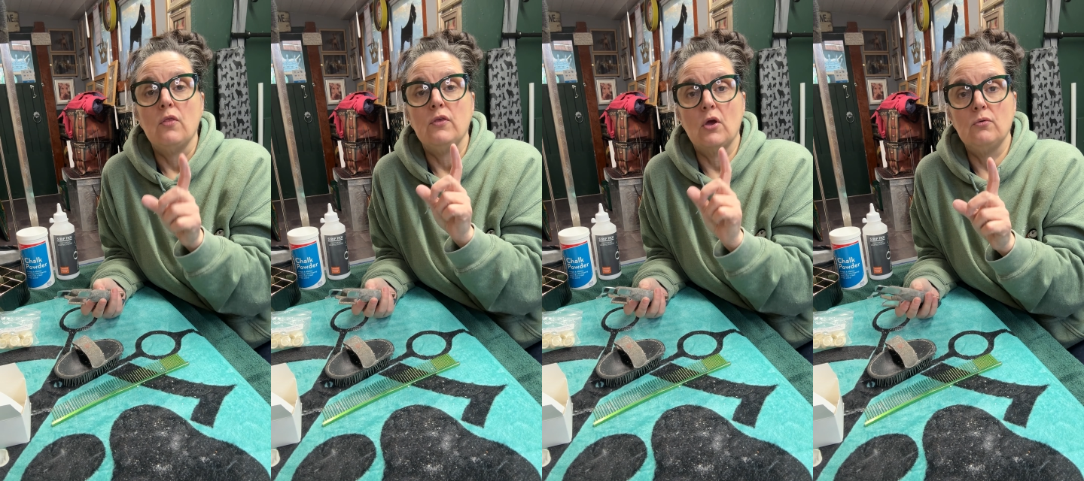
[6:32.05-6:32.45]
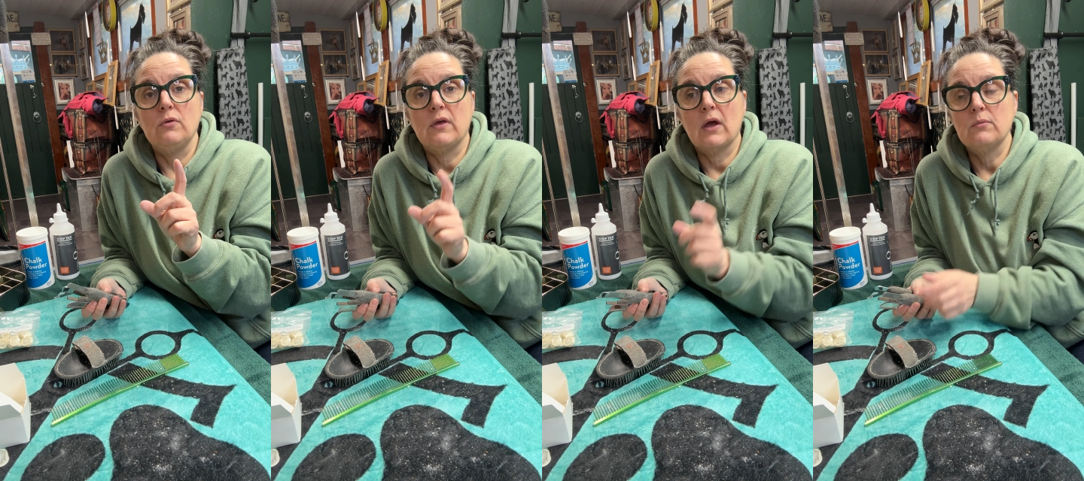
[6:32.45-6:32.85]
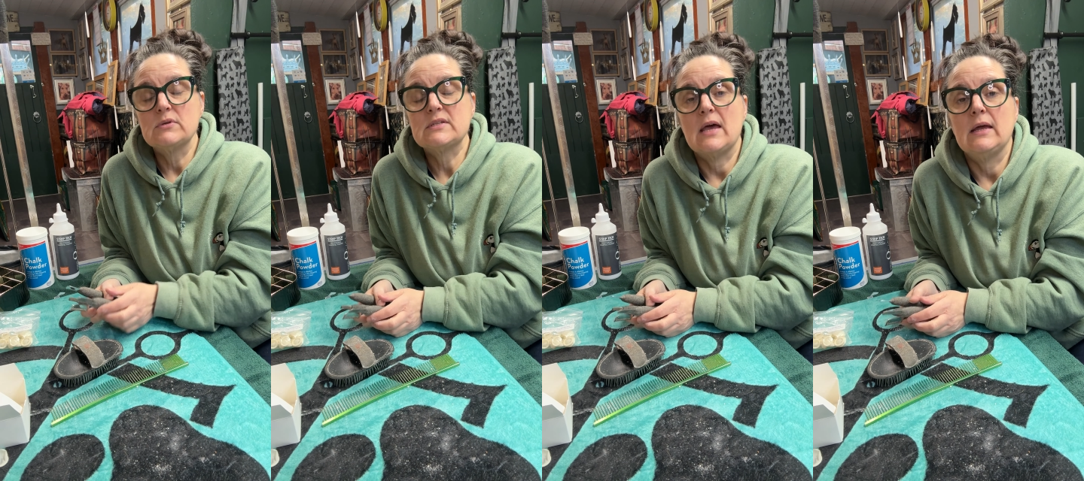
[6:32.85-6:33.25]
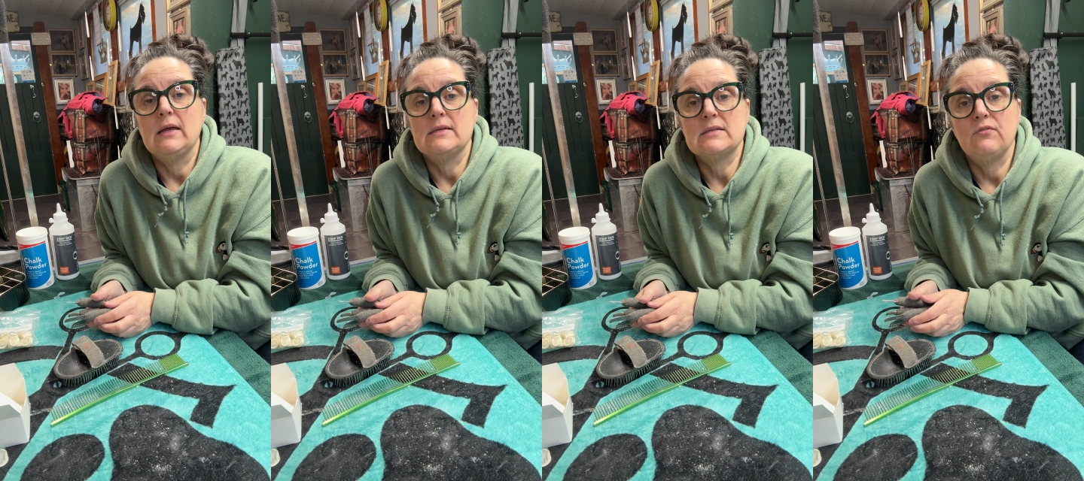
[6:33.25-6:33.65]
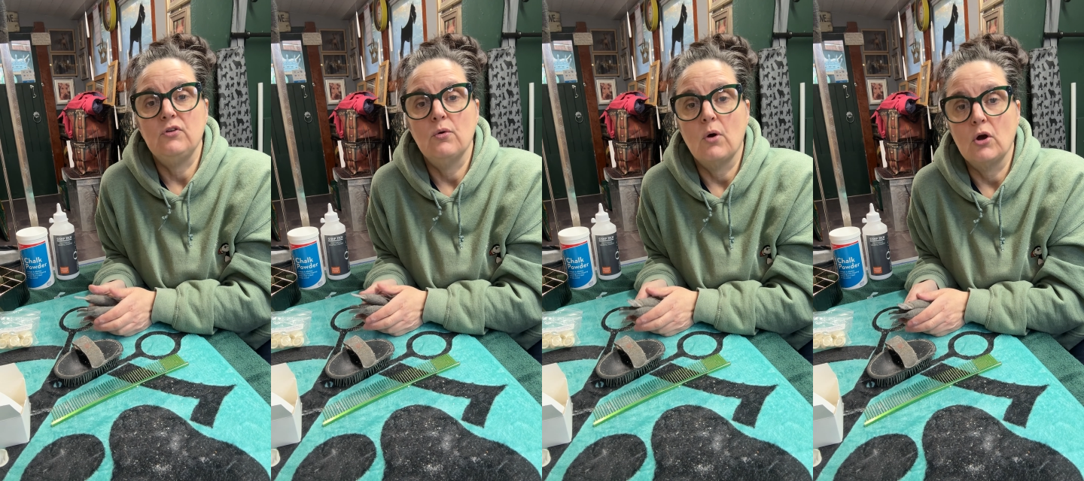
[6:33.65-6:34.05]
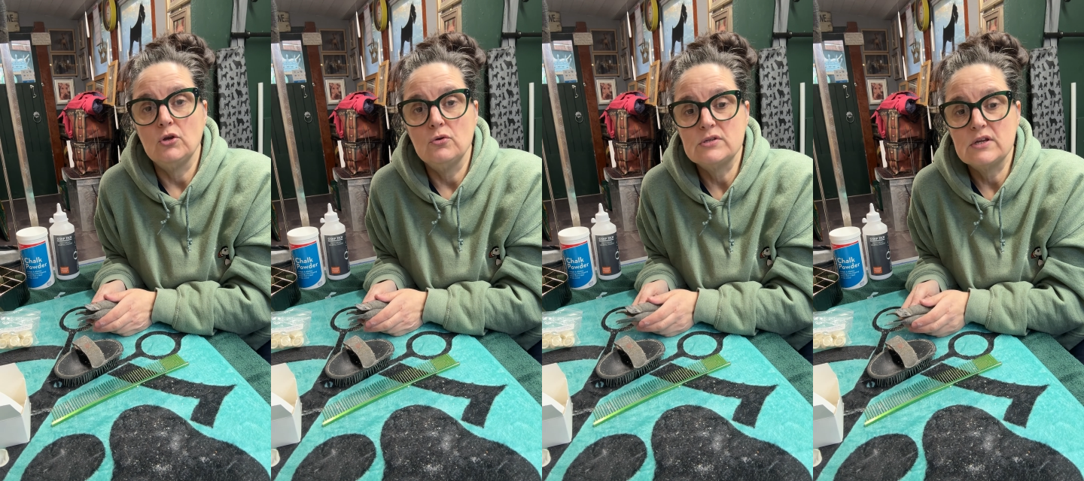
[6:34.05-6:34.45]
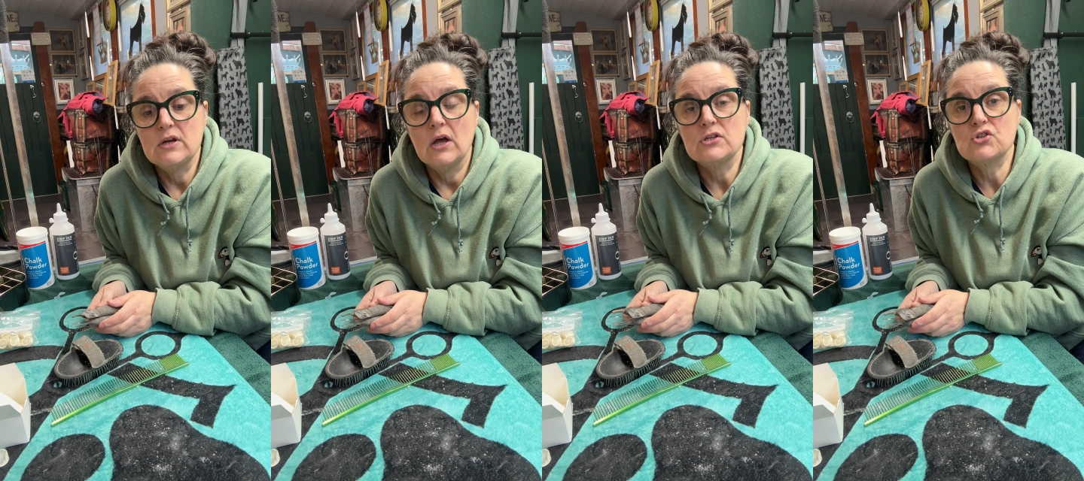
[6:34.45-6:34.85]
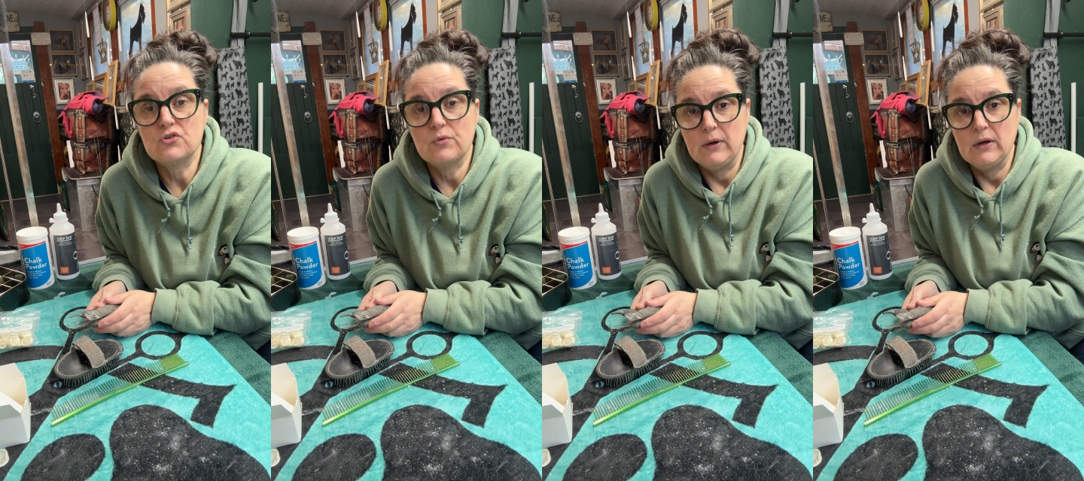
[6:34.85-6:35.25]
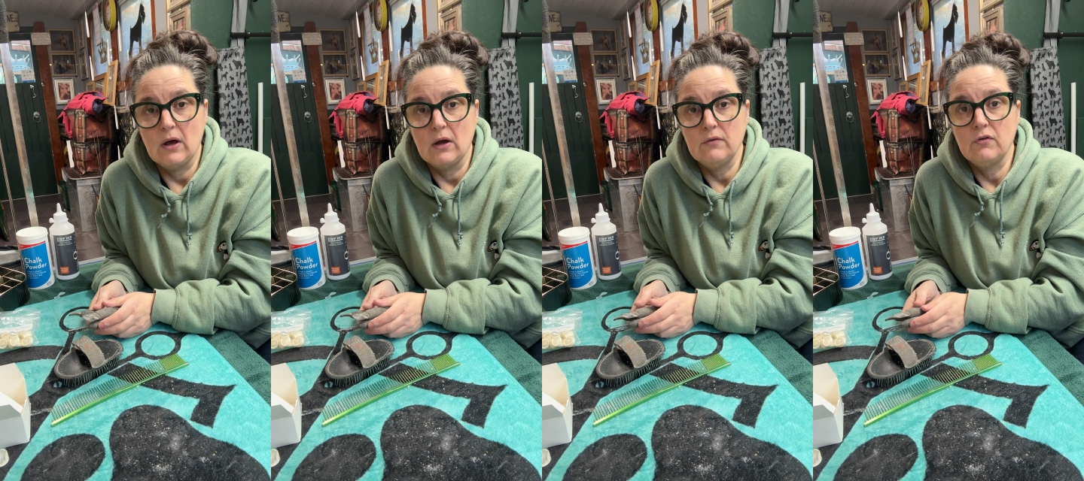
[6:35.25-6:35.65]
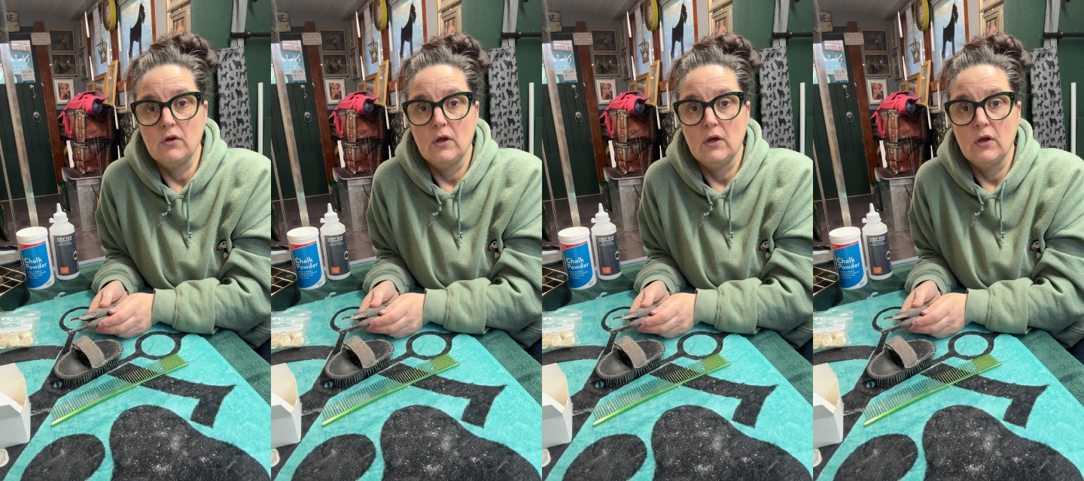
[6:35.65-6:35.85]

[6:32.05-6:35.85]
The only thing I would say is if you are using a stripping knife